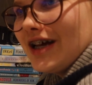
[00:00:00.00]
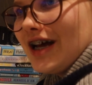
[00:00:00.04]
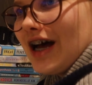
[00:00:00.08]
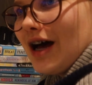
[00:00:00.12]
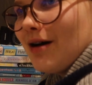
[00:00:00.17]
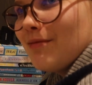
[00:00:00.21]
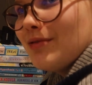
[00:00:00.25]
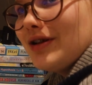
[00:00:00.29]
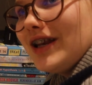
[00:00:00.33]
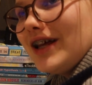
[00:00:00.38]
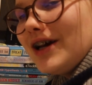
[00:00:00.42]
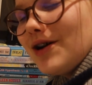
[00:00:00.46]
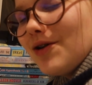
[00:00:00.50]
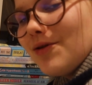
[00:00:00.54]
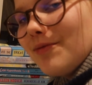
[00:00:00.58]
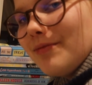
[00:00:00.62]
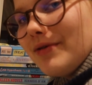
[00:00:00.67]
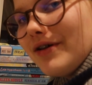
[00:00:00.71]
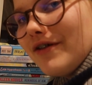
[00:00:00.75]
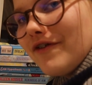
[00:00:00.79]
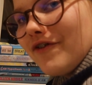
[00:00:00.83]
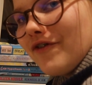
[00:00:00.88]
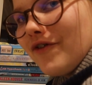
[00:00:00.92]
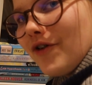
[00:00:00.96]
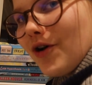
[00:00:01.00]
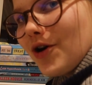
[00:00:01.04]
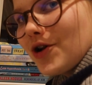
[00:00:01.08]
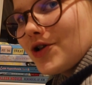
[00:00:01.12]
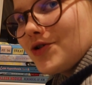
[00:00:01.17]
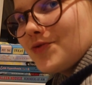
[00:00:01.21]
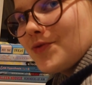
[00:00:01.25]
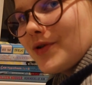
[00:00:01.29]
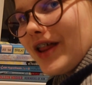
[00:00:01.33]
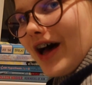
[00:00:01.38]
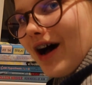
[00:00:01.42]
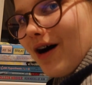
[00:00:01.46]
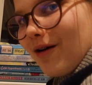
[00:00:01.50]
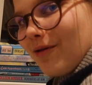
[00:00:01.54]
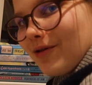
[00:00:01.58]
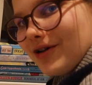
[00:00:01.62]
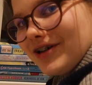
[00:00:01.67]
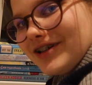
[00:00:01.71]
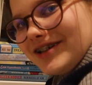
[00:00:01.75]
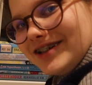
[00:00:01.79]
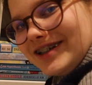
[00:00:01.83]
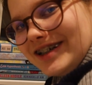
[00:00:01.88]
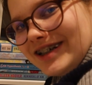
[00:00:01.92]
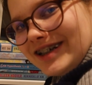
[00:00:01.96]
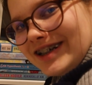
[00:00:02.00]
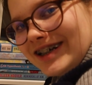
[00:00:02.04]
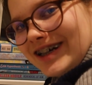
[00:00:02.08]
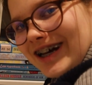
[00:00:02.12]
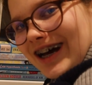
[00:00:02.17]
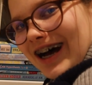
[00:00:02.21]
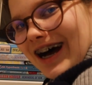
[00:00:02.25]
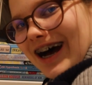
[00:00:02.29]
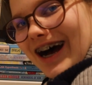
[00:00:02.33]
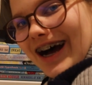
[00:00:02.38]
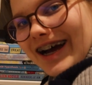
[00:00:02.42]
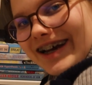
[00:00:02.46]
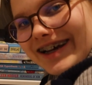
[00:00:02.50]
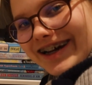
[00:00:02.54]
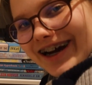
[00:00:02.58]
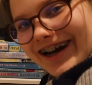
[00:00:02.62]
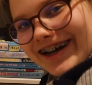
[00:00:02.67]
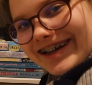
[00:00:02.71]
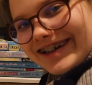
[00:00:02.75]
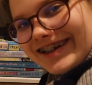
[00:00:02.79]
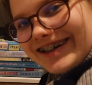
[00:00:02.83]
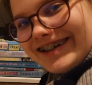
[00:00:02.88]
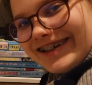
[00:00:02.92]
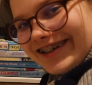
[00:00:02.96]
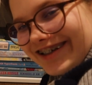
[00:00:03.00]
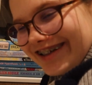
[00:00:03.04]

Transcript: I'm a little bit fucked with that one. I kind of